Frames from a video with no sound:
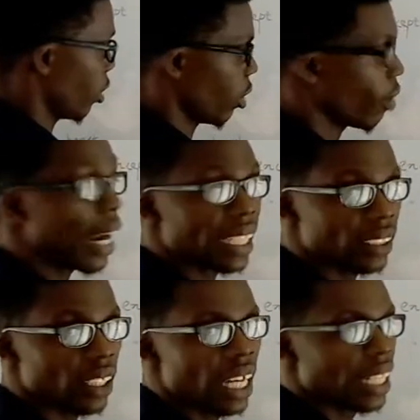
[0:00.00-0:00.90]

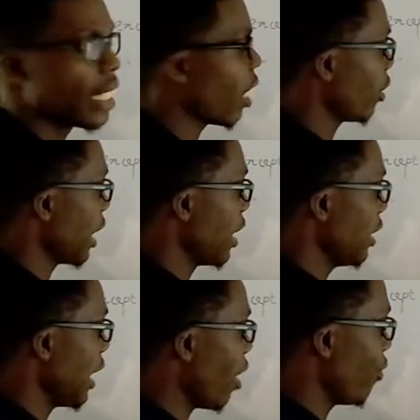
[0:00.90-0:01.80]
Alright, now
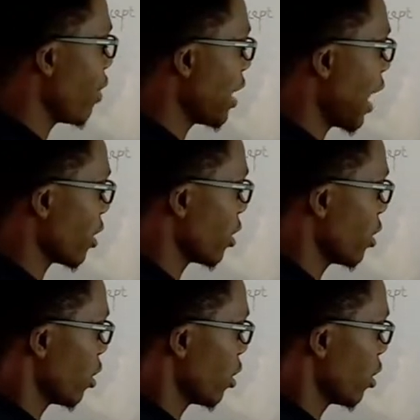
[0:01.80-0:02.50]
then down feathers.